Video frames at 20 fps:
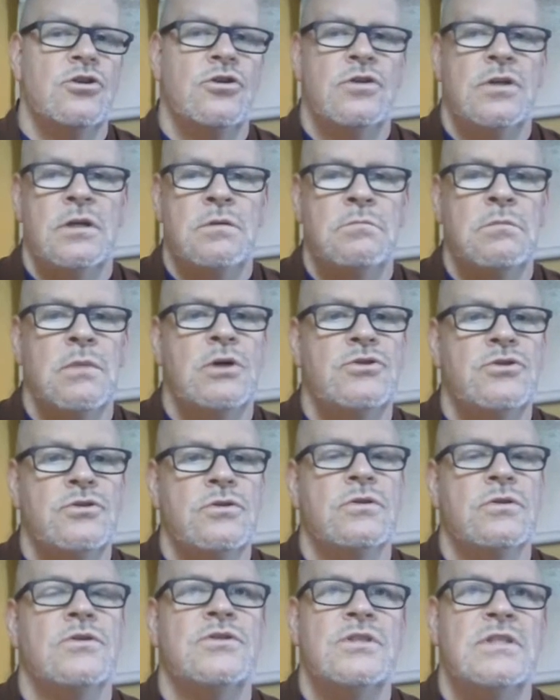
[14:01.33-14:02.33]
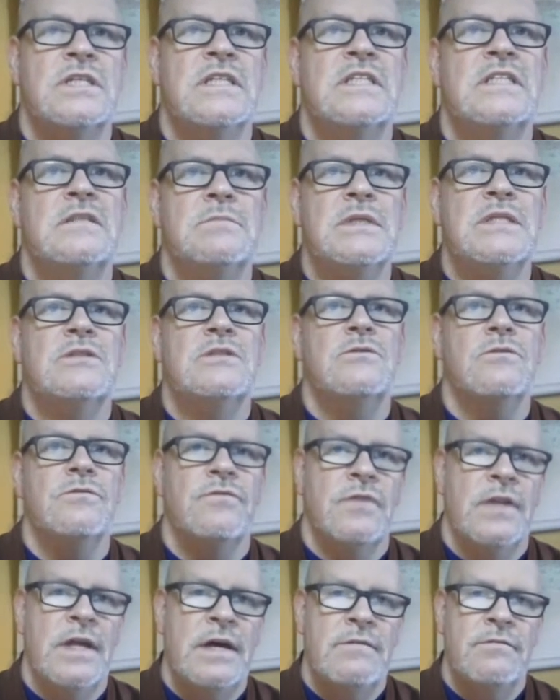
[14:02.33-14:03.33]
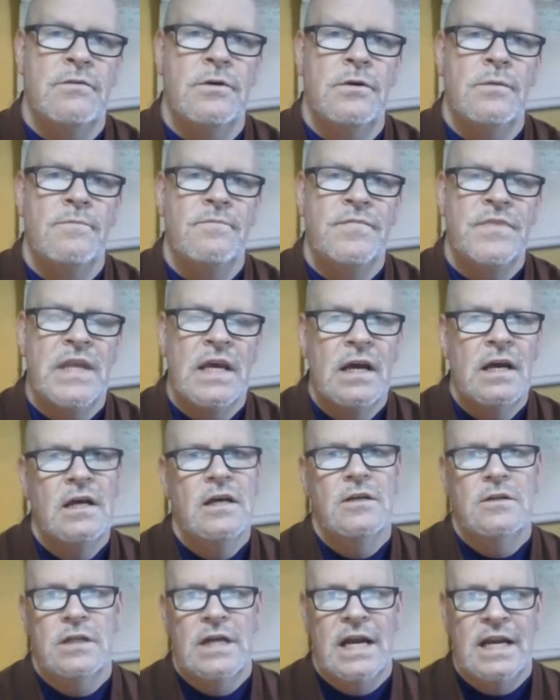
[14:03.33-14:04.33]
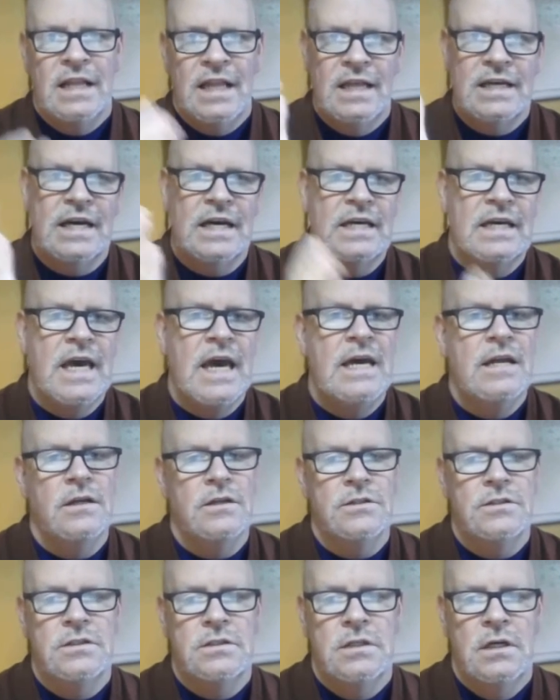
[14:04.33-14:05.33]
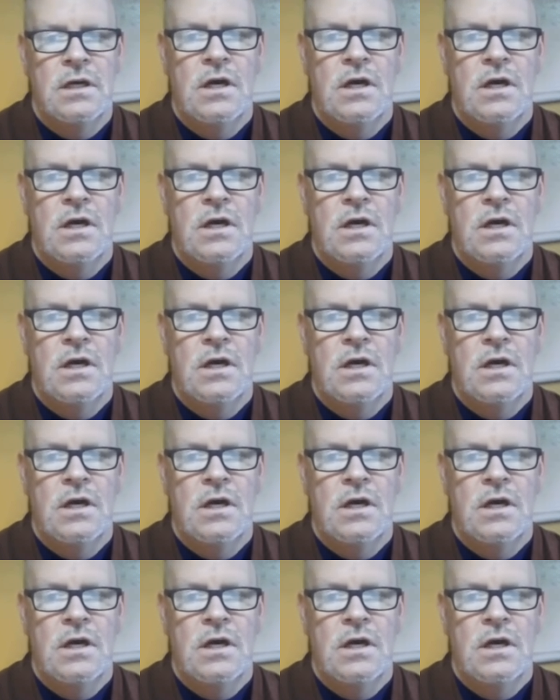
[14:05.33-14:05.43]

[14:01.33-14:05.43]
emotional or sentimental flavor, kind of like a cadence.